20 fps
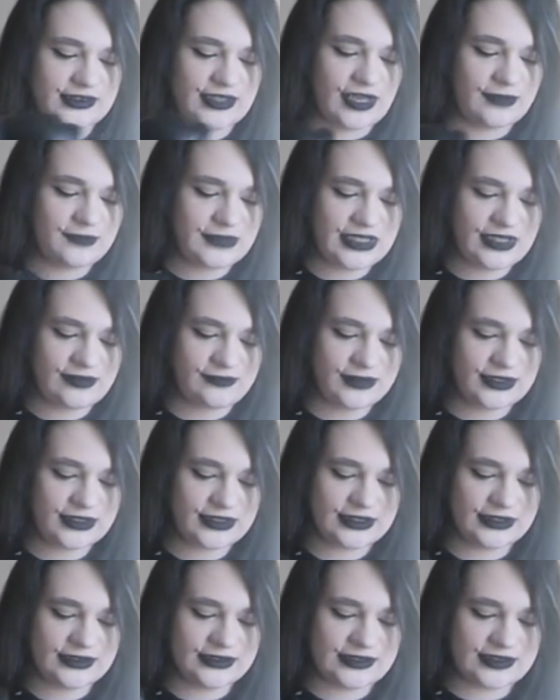I mean, I wouldn't
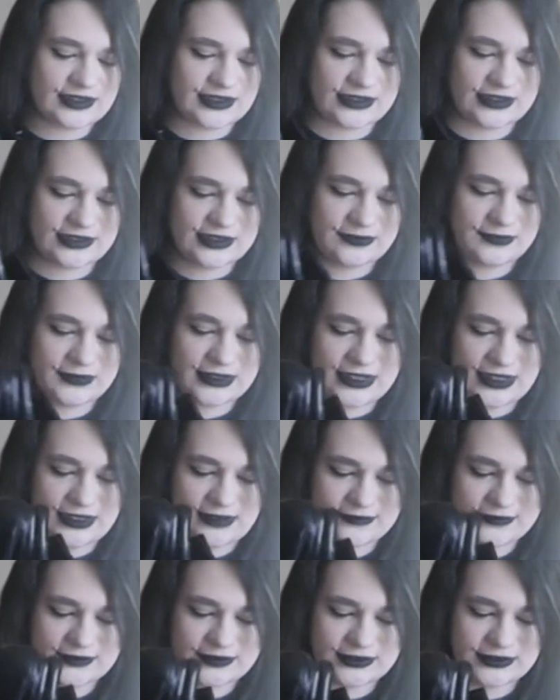consider them a
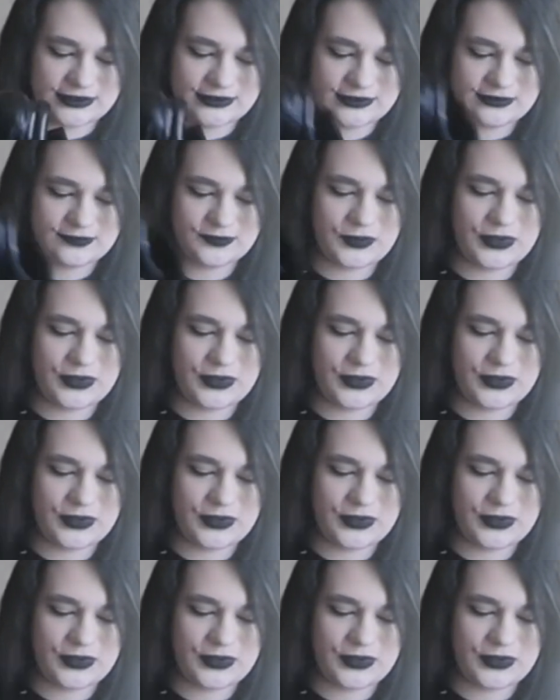goth shoe,